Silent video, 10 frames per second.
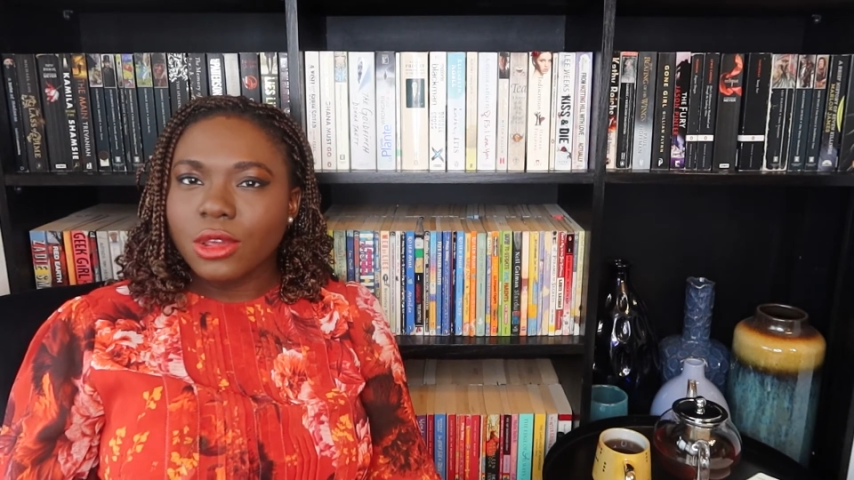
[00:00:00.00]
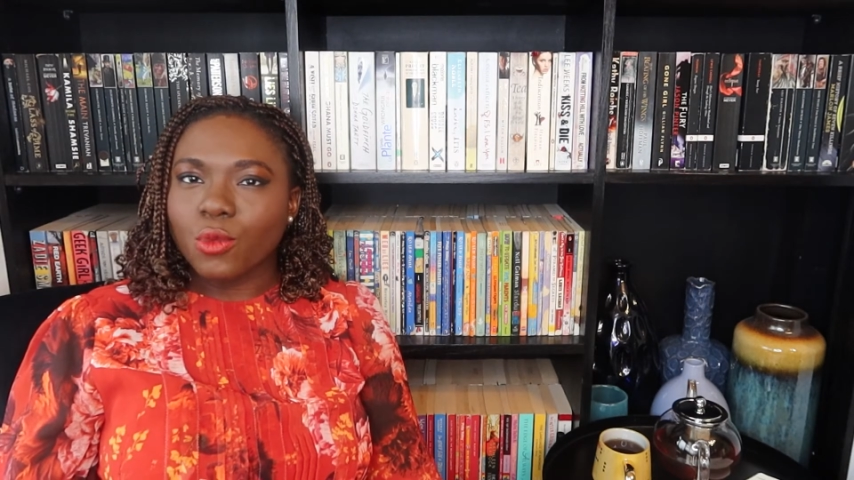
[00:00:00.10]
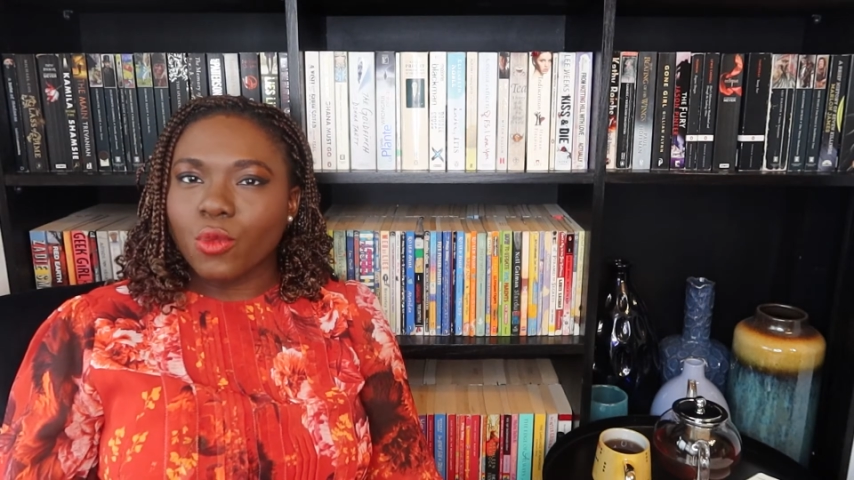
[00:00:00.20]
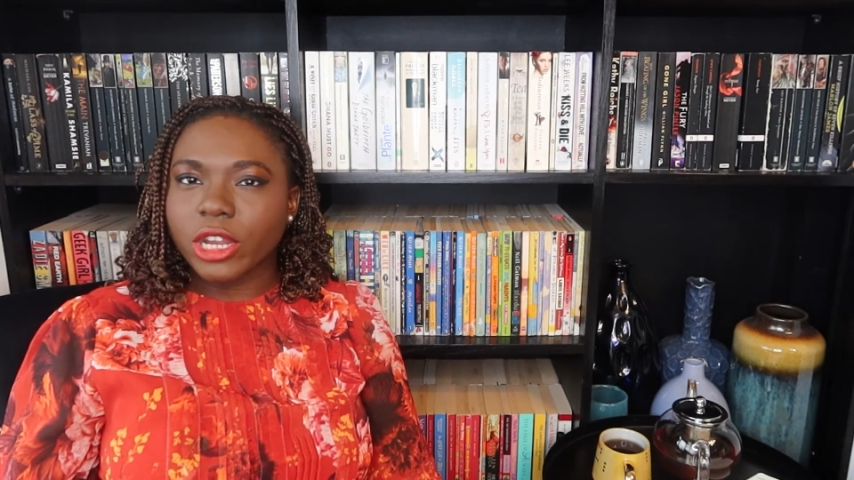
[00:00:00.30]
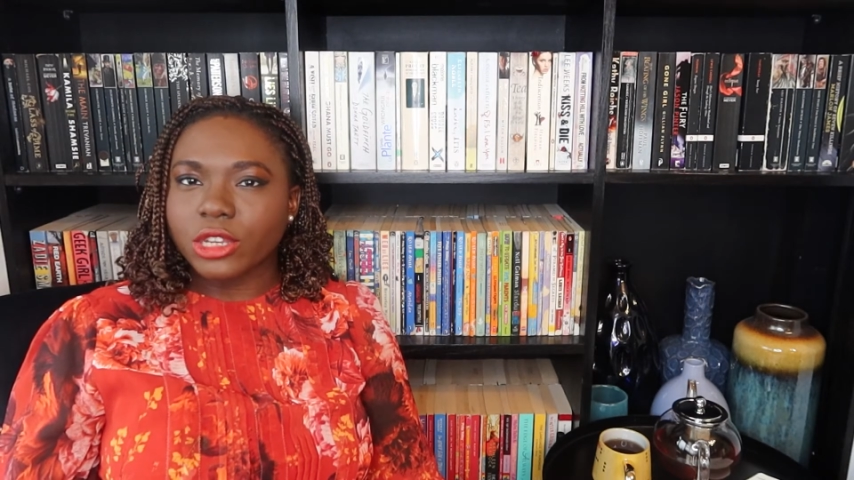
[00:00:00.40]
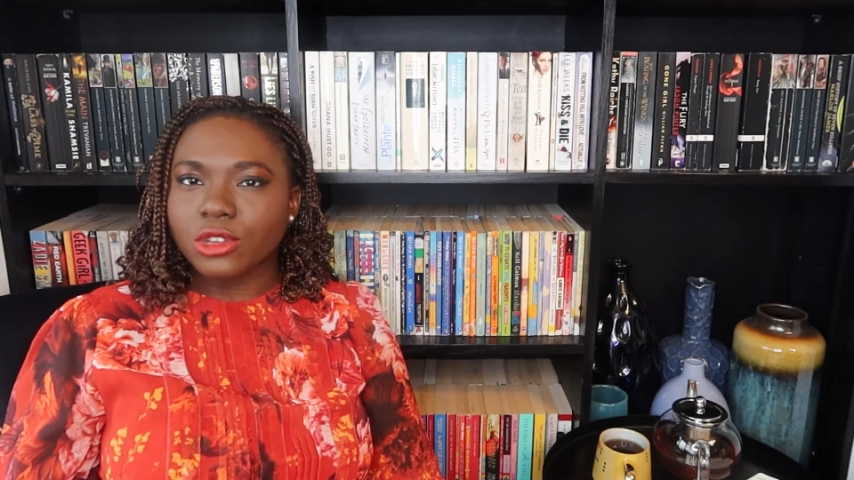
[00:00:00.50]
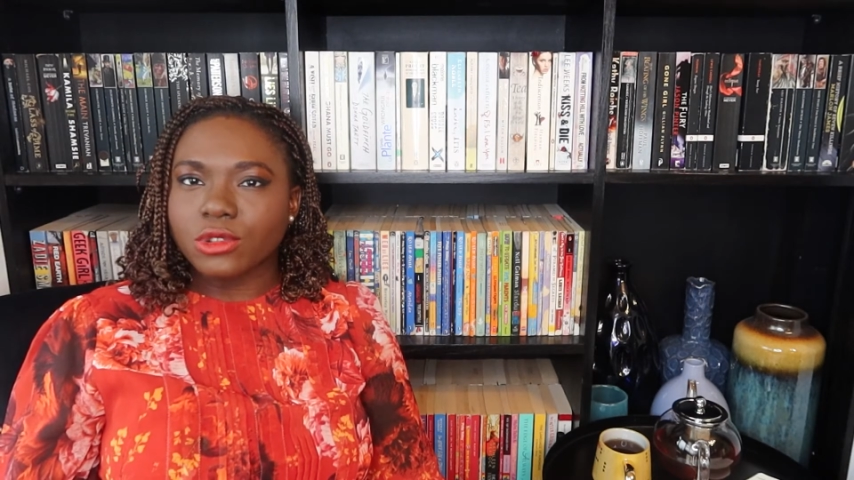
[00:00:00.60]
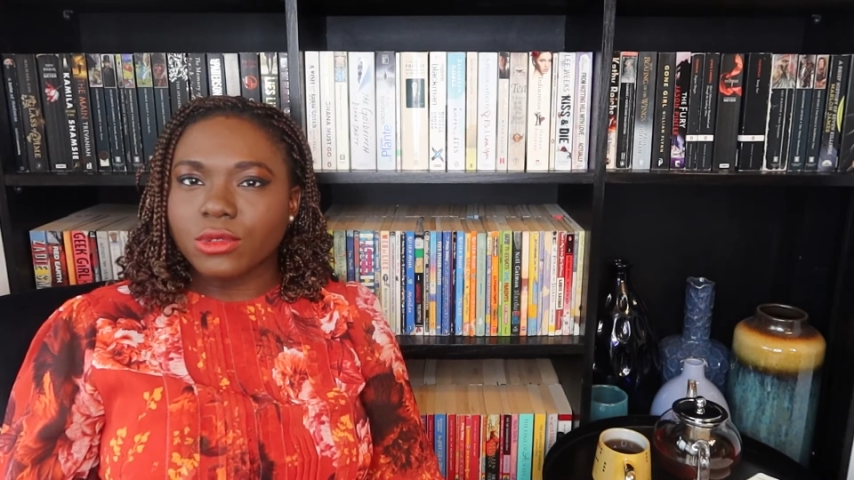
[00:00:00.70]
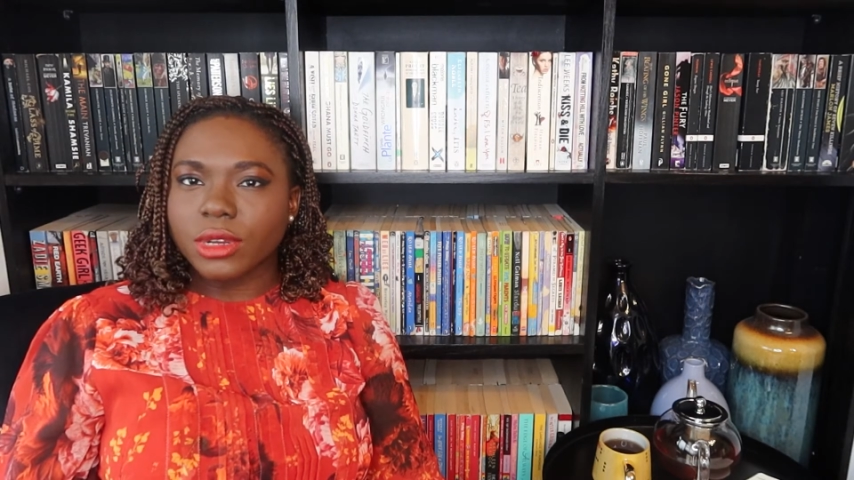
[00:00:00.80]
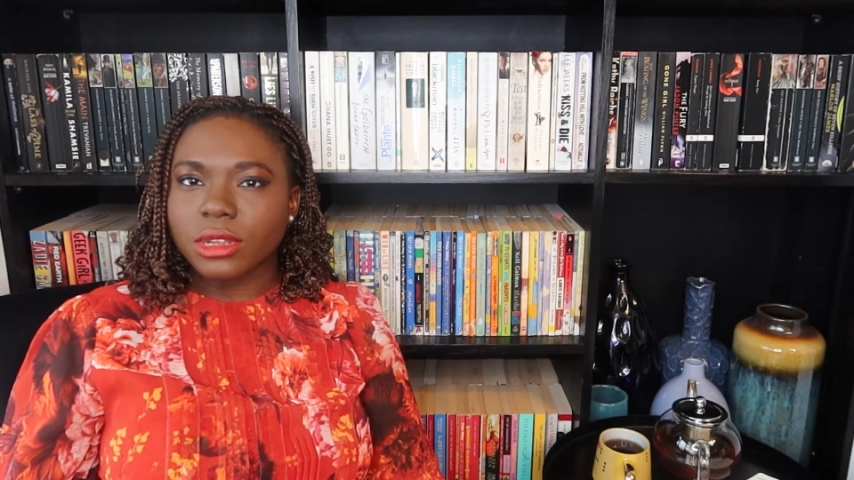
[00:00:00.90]
when
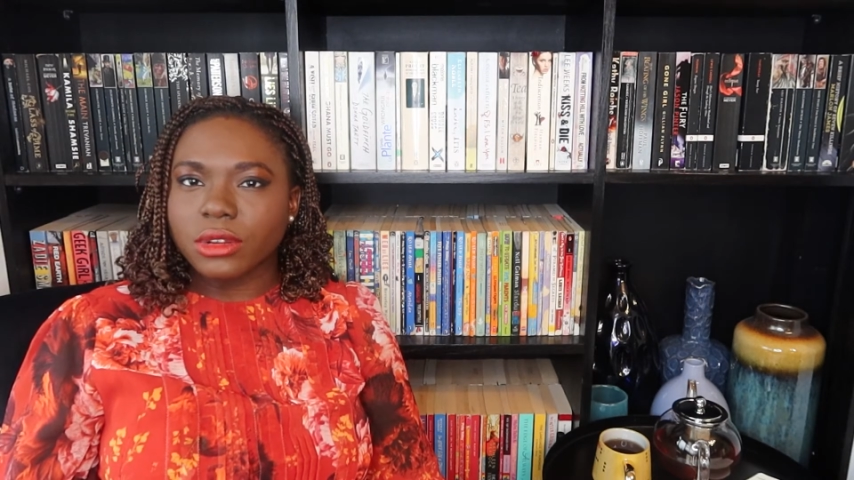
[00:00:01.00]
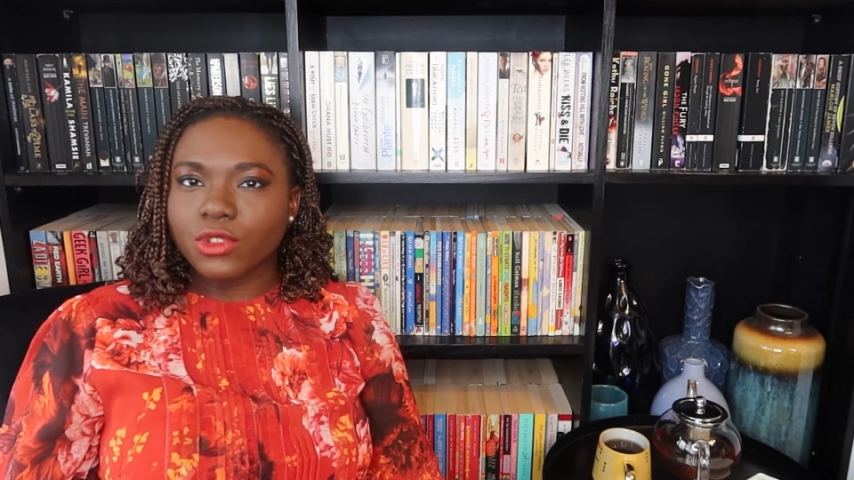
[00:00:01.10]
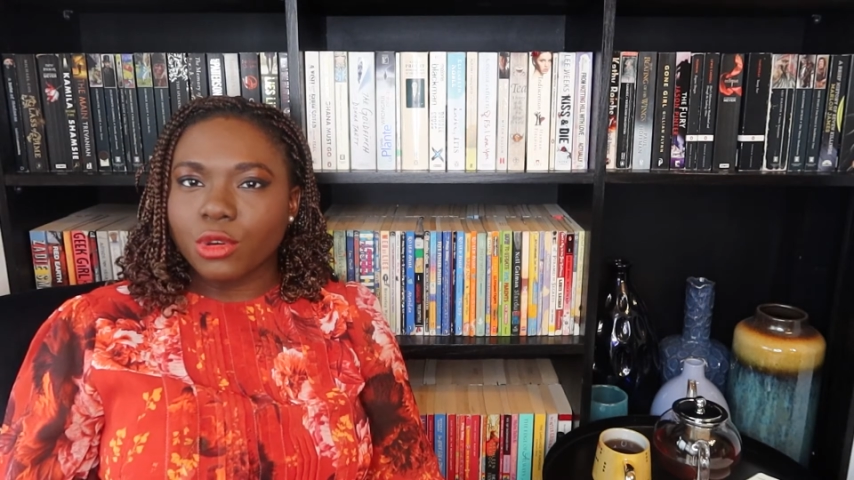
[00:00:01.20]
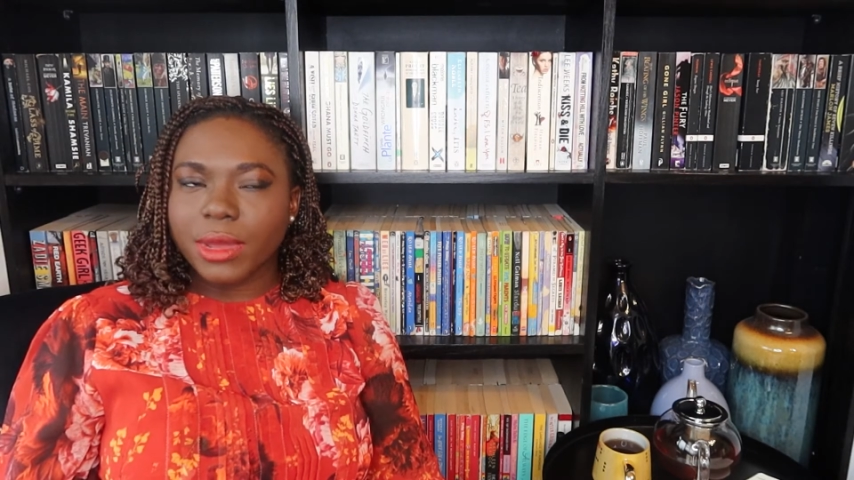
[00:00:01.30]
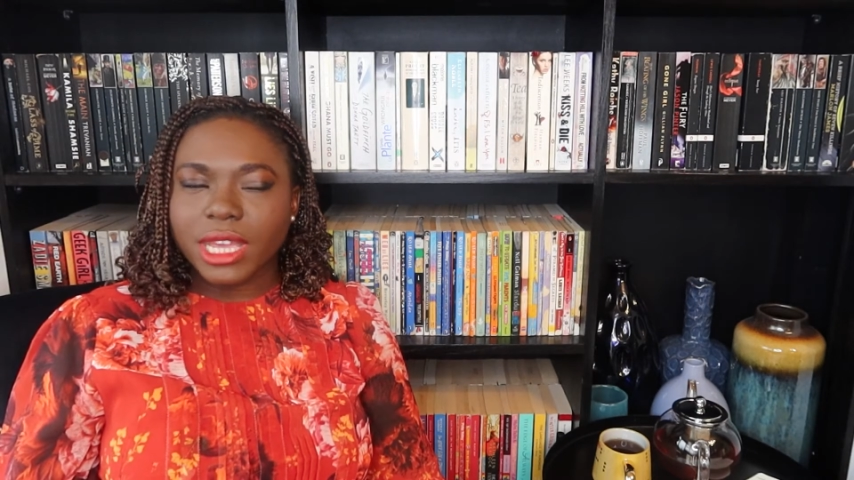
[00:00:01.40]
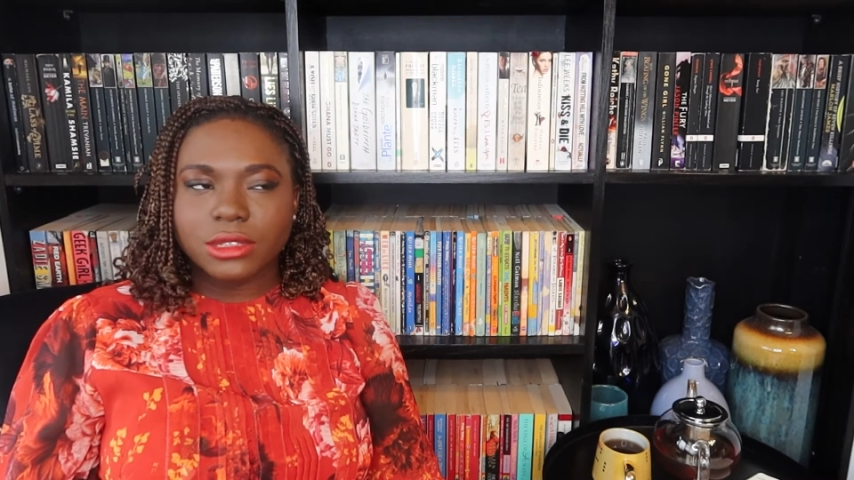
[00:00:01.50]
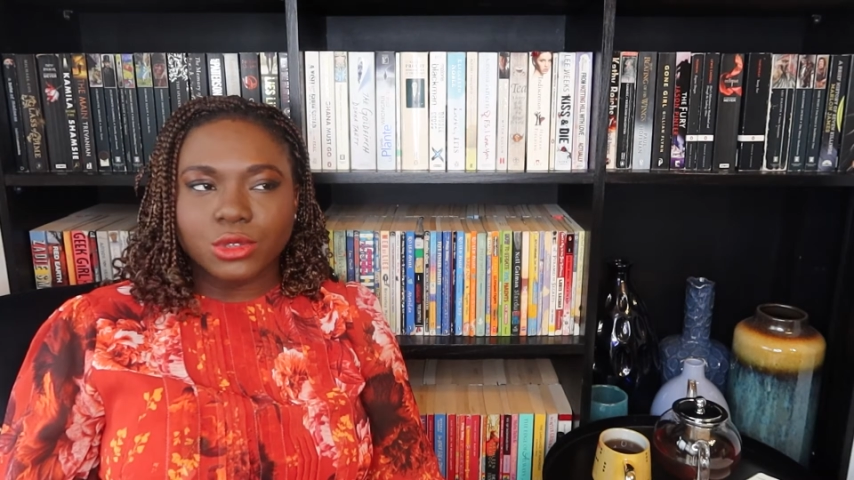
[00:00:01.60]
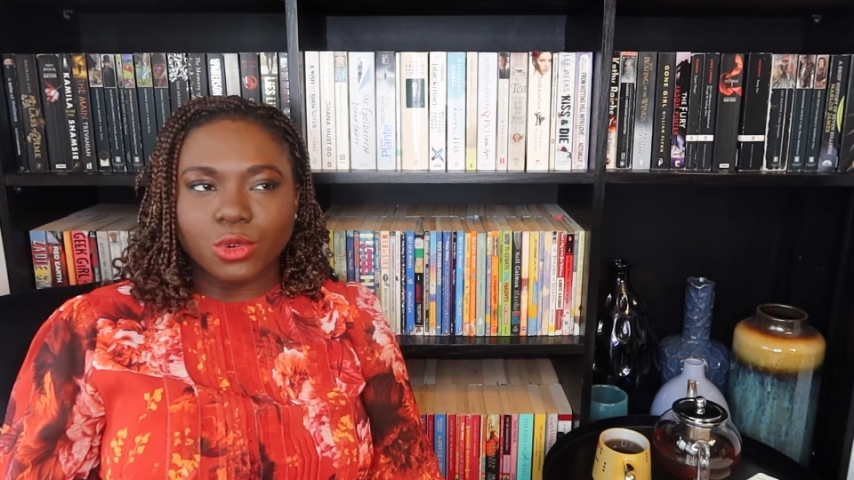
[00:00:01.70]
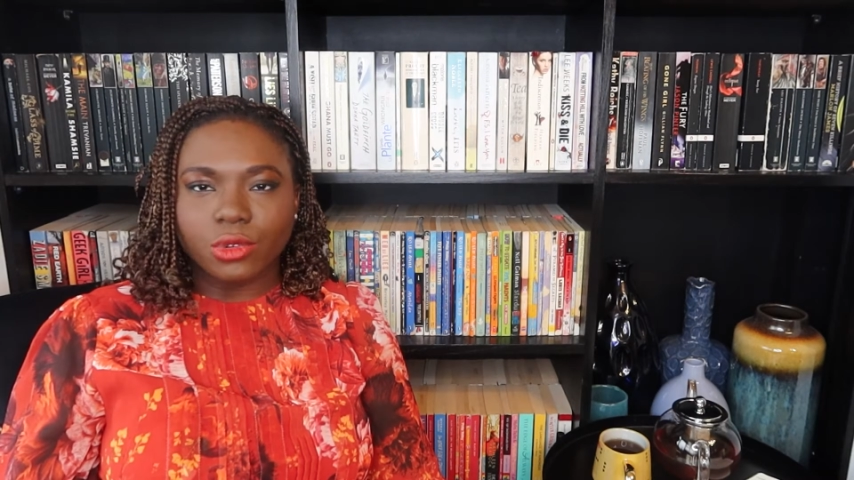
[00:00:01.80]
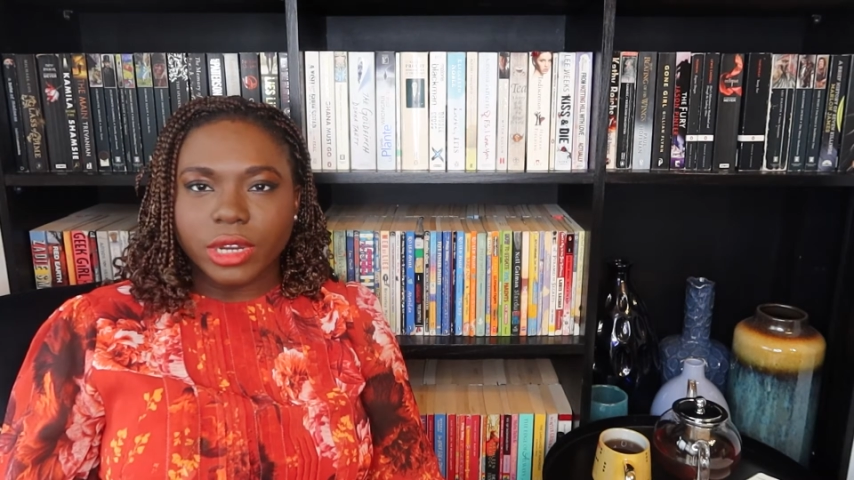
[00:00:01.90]
you learn of her
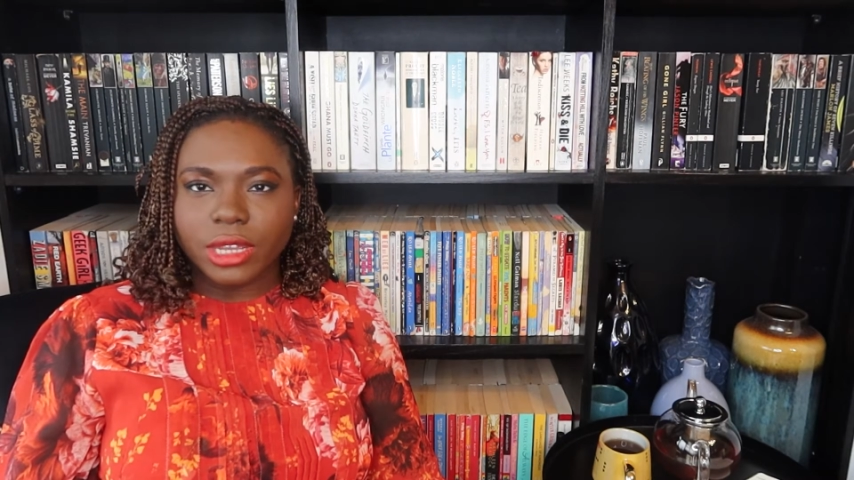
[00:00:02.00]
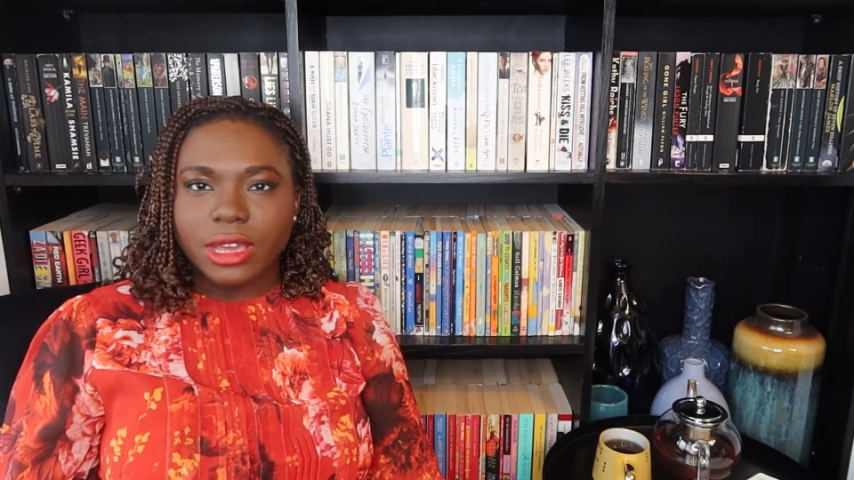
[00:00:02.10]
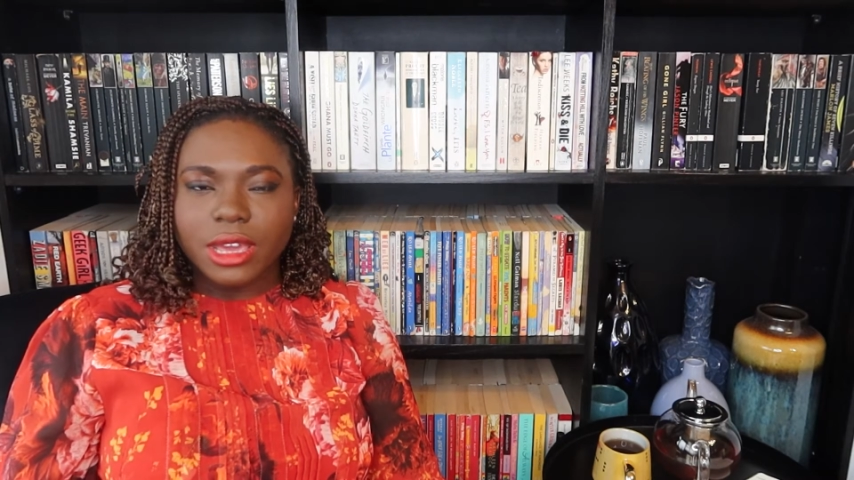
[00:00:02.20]
backstory.